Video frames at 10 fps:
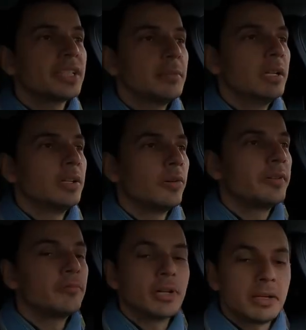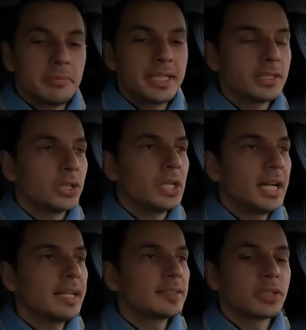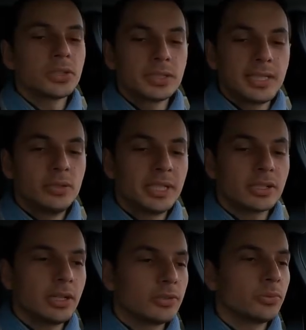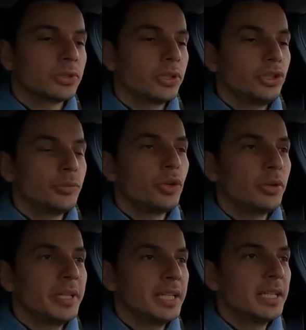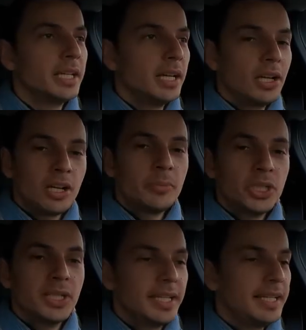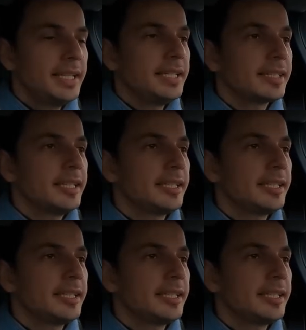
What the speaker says: Let's try 130 kilometers per hour, switching back to electric mode.